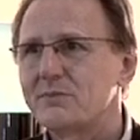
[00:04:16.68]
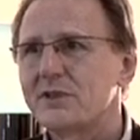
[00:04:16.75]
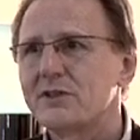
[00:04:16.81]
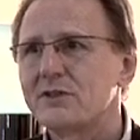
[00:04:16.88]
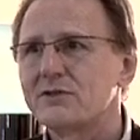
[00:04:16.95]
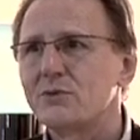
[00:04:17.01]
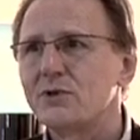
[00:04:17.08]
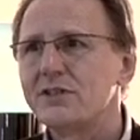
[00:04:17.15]

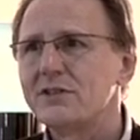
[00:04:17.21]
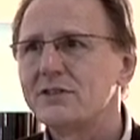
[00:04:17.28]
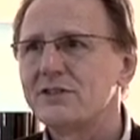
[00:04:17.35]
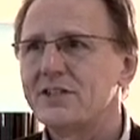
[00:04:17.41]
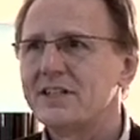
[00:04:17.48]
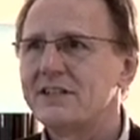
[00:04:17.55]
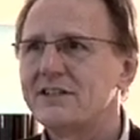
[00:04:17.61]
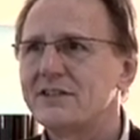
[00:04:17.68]
because what you're
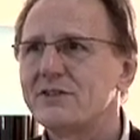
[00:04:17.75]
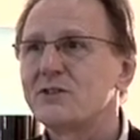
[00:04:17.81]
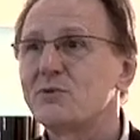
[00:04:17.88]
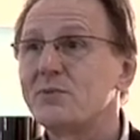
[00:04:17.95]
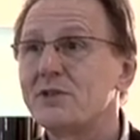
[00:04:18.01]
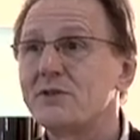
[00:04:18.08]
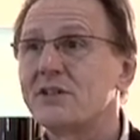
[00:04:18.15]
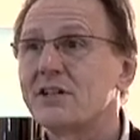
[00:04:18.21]
trying to do is
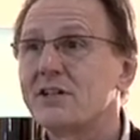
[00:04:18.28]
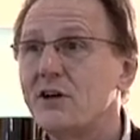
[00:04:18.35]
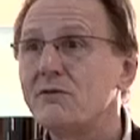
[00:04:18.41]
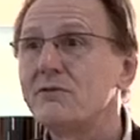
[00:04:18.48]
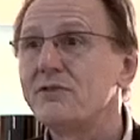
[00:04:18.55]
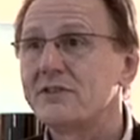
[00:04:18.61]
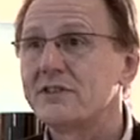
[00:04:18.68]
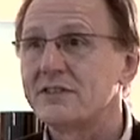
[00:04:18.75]
build the
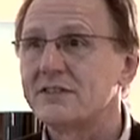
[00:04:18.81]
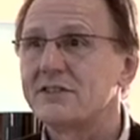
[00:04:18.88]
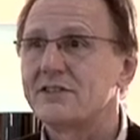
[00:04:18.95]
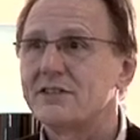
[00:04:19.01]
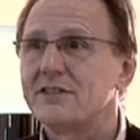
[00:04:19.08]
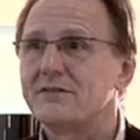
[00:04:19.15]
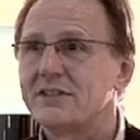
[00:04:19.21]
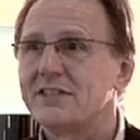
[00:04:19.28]
confidence
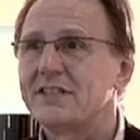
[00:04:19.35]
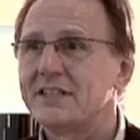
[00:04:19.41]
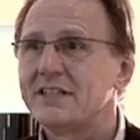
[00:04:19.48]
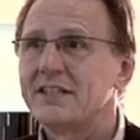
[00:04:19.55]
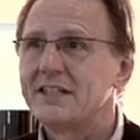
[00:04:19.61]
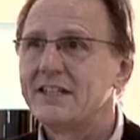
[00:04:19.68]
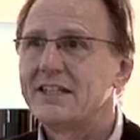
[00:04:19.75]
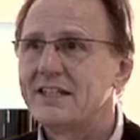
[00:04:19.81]
of the
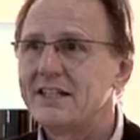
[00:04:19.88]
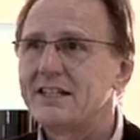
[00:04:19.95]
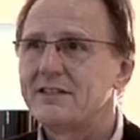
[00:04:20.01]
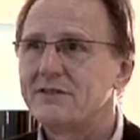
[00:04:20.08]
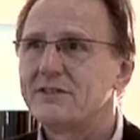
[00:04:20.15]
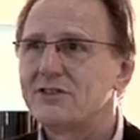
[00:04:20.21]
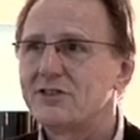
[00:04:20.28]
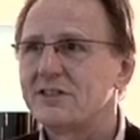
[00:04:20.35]

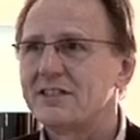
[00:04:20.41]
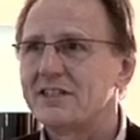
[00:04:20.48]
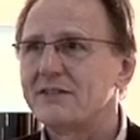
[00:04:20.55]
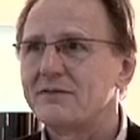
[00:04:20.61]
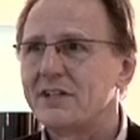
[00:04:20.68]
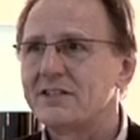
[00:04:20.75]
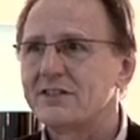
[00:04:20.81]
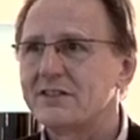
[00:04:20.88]
individual
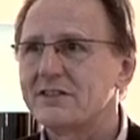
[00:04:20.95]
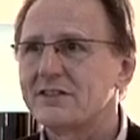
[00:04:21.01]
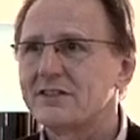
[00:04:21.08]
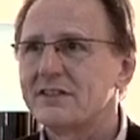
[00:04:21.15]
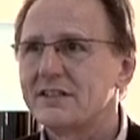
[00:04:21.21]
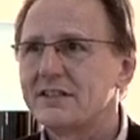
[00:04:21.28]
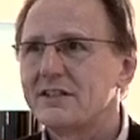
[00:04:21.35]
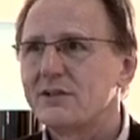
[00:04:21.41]
investors.
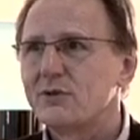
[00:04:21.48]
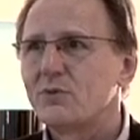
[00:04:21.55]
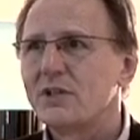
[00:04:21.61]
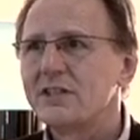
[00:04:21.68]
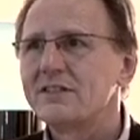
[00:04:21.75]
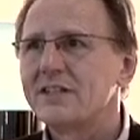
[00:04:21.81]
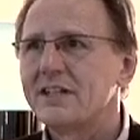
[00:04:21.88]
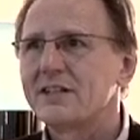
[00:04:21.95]

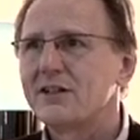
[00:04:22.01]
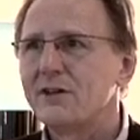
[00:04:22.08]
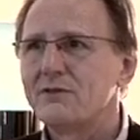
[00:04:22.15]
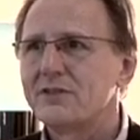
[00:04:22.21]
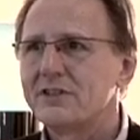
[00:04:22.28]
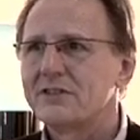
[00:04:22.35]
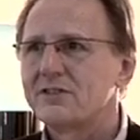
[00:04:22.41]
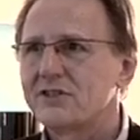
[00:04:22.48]
Once that
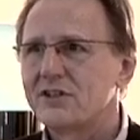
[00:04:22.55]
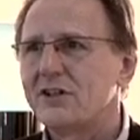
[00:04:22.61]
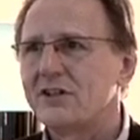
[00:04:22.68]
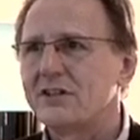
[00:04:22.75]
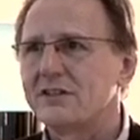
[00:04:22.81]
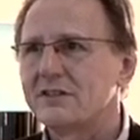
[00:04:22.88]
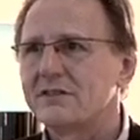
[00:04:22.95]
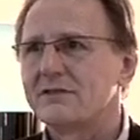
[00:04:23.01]
confidence
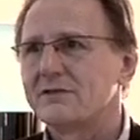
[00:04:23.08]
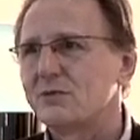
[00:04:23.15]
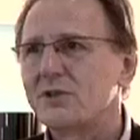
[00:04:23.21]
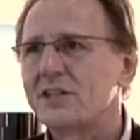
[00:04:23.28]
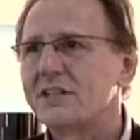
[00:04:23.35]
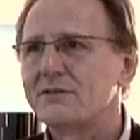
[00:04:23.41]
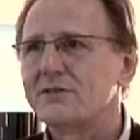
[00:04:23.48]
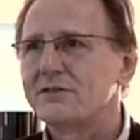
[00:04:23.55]
gone, for
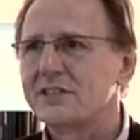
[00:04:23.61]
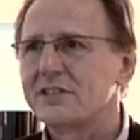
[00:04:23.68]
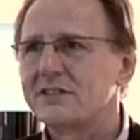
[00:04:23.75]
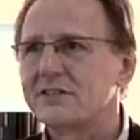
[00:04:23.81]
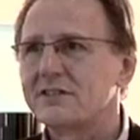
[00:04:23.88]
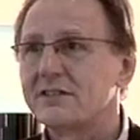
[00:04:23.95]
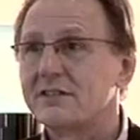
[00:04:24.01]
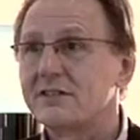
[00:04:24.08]
whatever
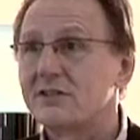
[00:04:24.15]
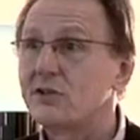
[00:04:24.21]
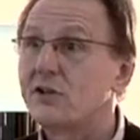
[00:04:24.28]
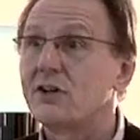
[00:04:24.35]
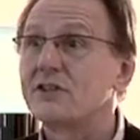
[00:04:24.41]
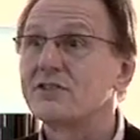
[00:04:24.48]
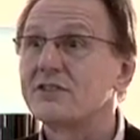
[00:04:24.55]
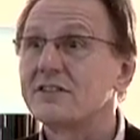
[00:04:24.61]
reason, you're
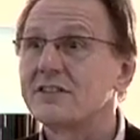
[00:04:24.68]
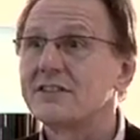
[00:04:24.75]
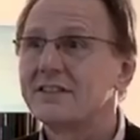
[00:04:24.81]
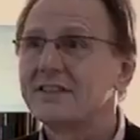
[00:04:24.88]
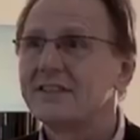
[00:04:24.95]
lost.